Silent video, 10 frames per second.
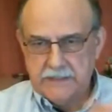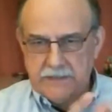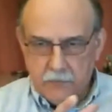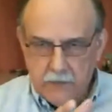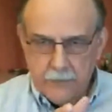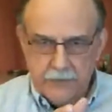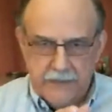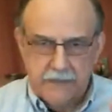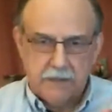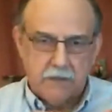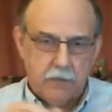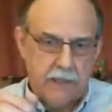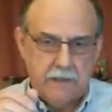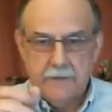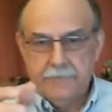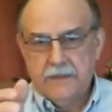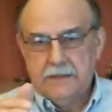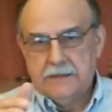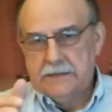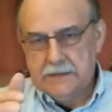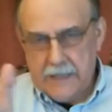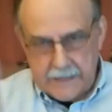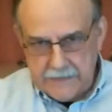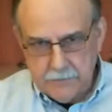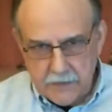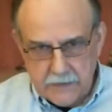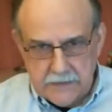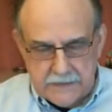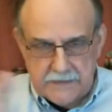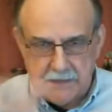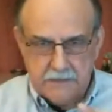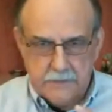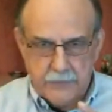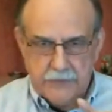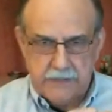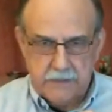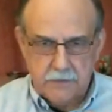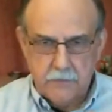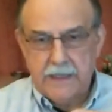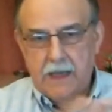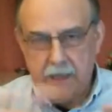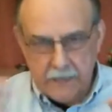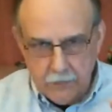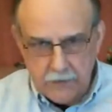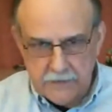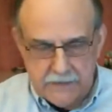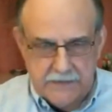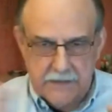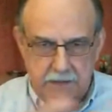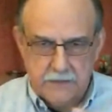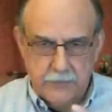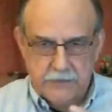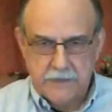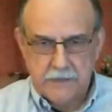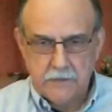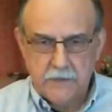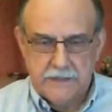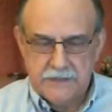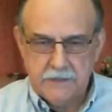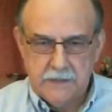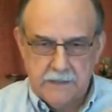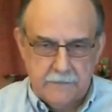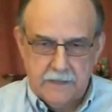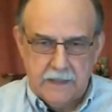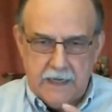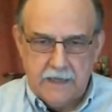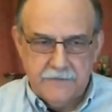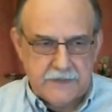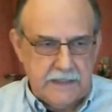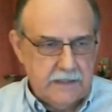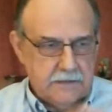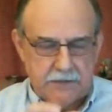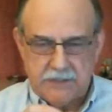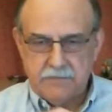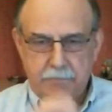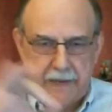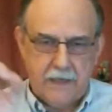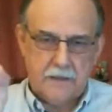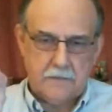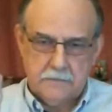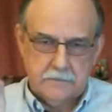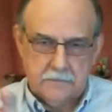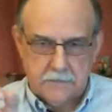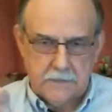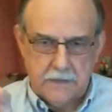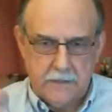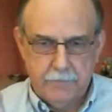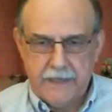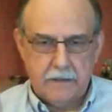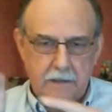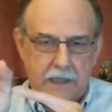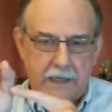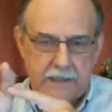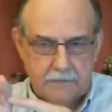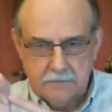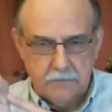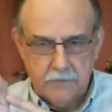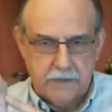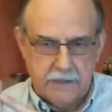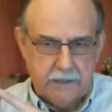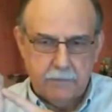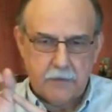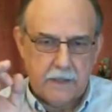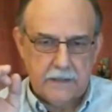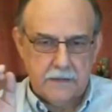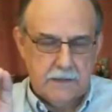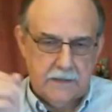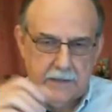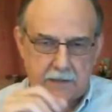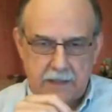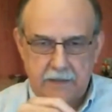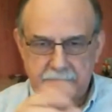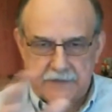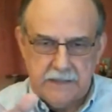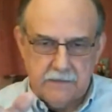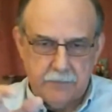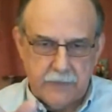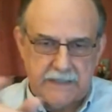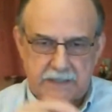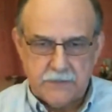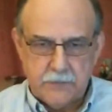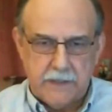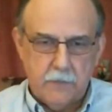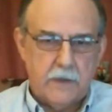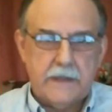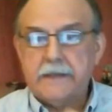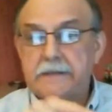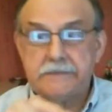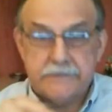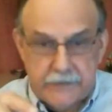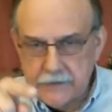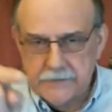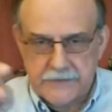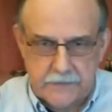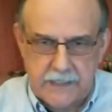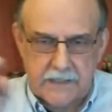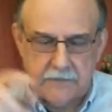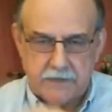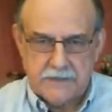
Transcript: it one particular way. Lockheed Martin does it a particular way. Honeywell does it in a particular way. So I've seen just a bare line with a number on it. I've seen places where they want to, some kind of